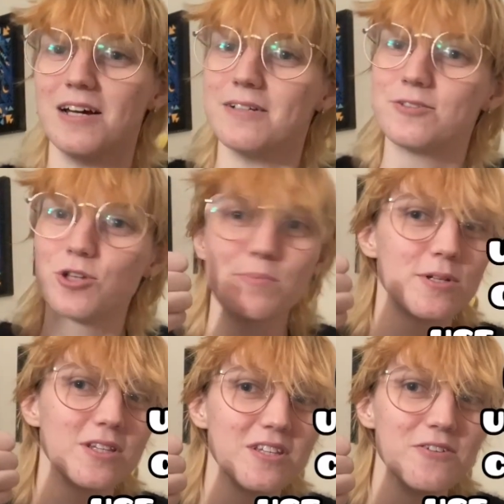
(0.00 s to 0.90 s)
trip to
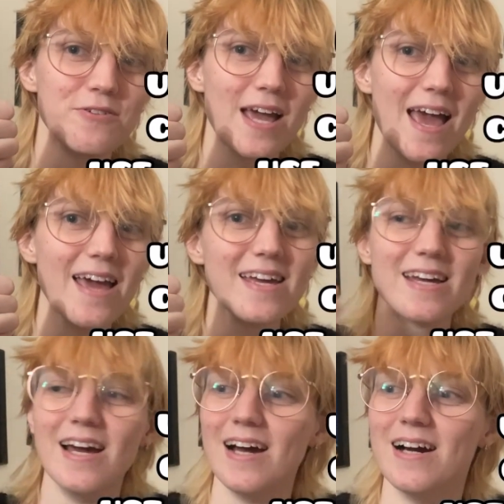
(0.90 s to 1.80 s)
the UK,
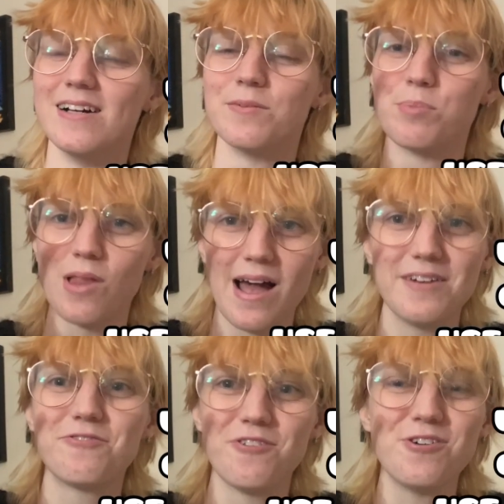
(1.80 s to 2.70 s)

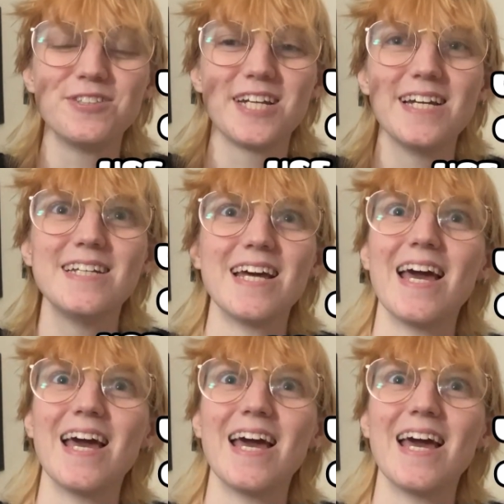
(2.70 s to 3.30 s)
blindfolded,